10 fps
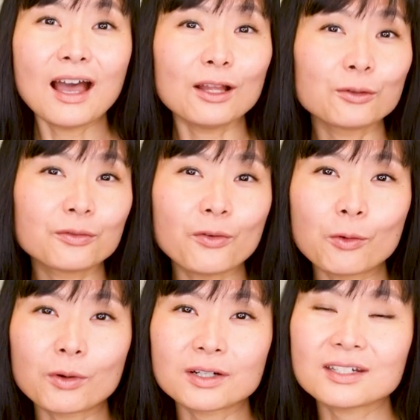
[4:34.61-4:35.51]
I look
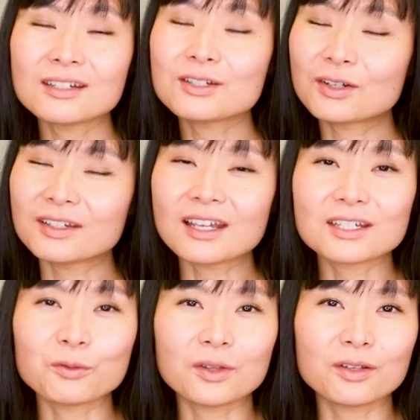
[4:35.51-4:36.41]
forward to
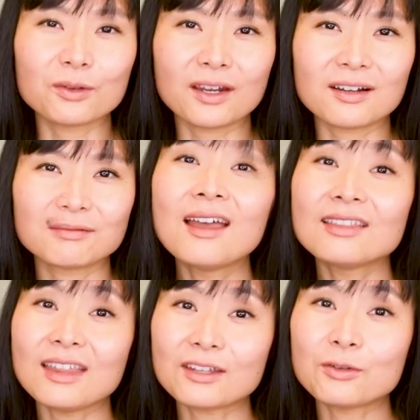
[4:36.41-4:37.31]
connecting with you there.
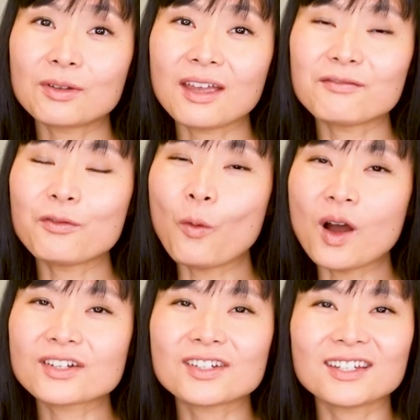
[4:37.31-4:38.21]
Thank you again for
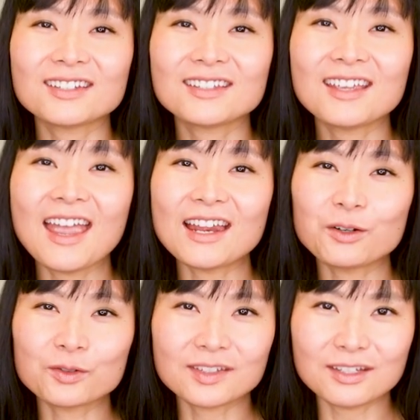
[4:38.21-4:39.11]
watching, and I
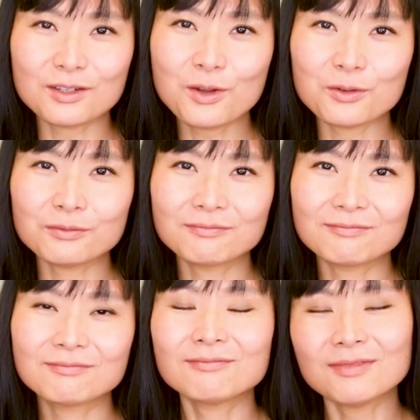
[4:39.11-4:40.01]
will see you
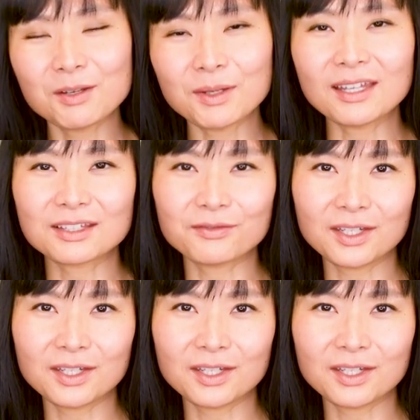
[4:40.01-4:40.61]
in my next